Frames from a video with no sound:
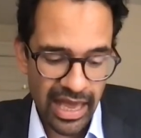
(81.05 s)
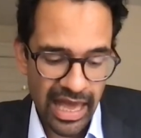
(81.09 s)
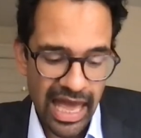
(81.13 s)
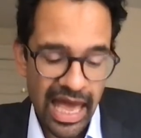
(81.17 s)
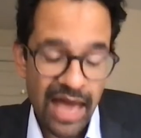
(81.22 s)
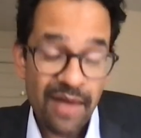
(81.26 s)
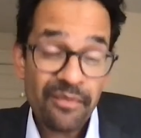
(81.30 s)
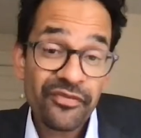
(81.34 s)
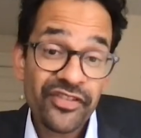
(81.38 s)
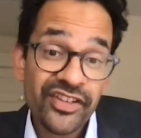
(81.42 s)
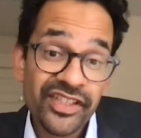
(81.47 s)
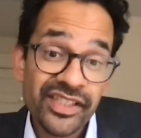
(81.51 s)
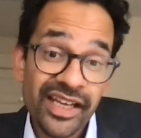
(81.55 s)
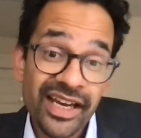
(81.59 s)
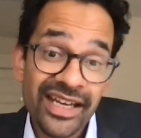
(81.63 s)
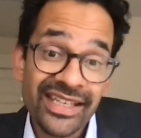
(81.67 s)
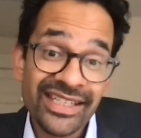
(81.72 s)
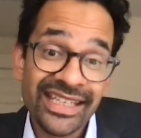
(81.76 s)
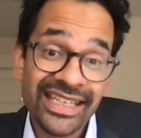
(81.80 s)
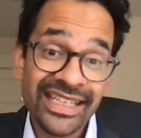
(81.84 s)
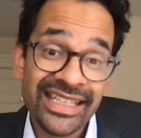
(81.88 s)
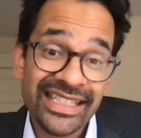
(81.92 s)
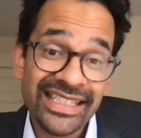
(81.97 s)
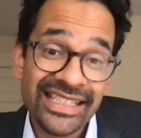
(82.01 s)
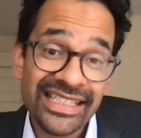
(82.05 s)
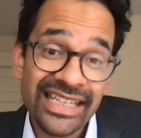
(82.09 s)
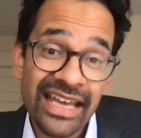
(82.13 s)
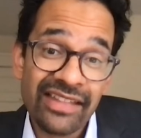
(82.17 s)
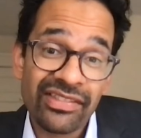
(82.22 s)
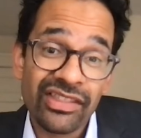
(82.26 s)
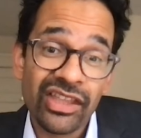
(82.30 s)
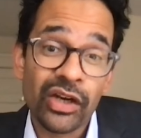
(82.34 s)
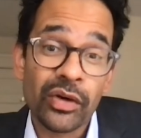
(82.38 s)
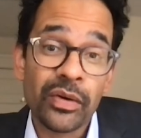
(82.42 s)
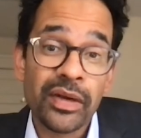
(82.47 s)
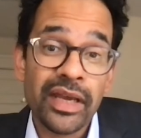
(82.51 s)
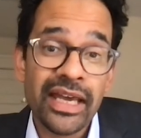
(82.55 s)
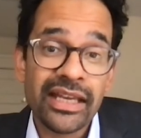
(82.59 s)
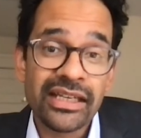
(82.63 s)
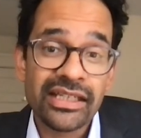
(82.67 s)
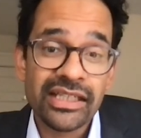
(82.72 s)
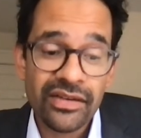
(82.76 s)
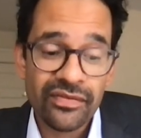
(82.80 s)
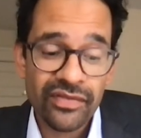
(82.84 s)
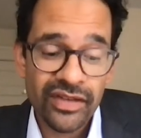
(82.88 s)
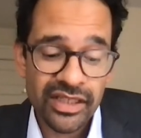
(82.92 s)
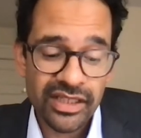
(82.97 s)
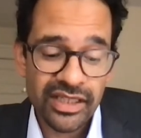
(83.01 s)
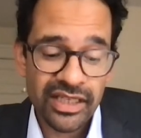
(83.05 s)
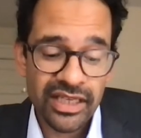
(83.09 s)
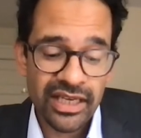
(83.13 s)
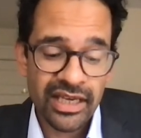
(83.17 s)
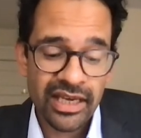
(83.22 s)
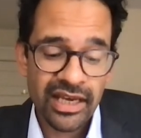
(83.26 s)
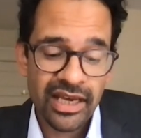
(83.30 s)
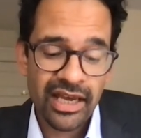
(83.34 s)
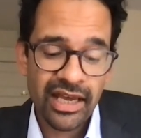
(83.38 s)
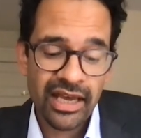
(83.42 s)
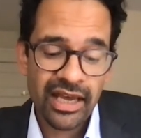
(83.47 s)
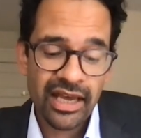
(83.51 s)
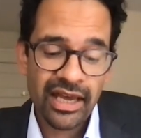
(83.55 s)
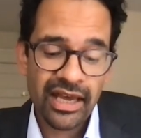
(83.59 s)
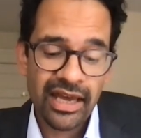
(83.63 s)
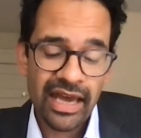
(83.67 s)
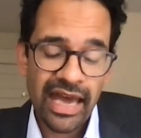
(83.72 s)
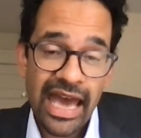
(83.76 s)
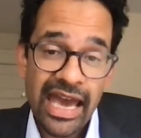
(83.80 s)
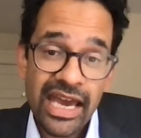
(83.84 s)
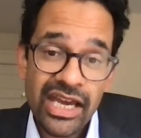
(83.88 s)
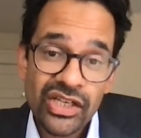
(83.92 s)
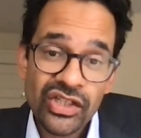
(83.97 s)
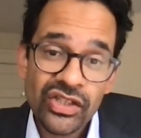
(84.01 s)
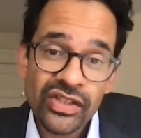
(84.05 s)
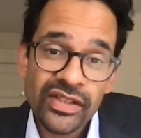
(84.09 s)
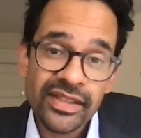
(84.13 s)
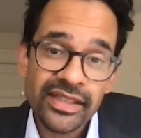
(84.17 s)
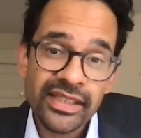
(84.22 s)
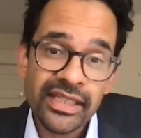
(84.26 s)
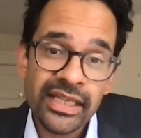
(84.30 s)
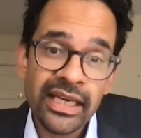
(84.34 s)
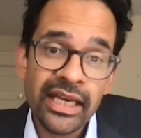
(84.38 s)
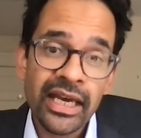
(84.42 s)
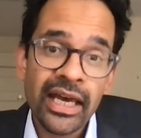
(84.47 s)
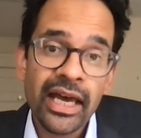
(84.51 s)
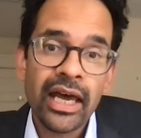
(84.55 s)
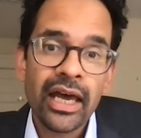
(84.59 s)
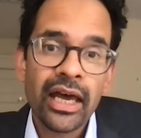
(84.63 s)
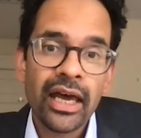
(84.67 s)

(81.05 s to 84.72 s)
emphasizing instead the creativity, agency,